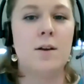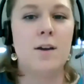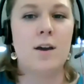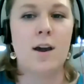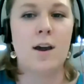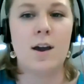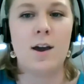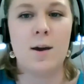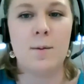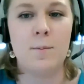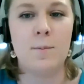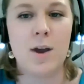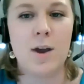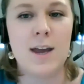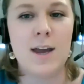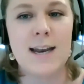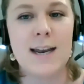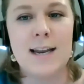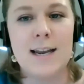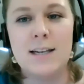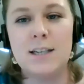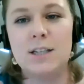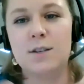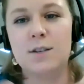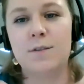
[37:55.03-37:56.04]
an
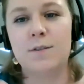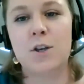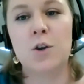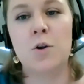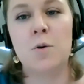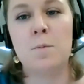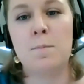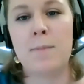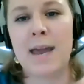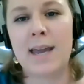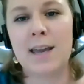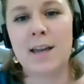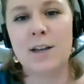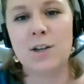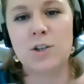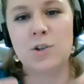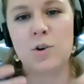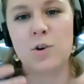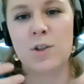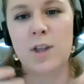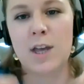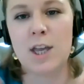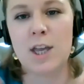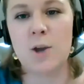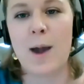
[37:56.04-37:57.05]
interview, making
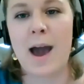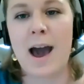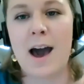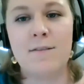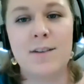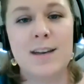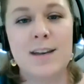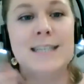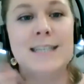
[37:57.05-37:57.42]
sure that you have